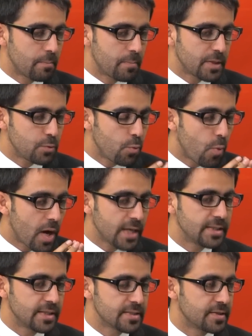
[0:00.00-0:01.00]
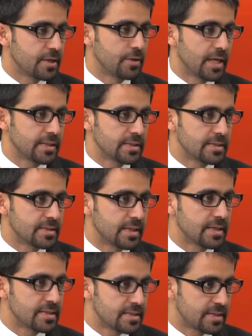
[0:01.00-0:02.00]
But why does the United
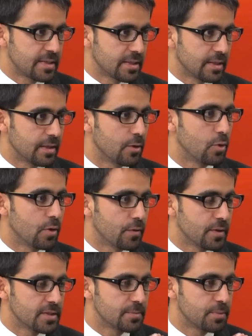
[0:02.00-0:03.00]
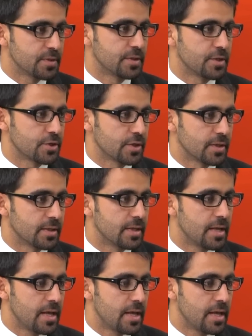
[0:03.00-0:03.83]
States still hold this position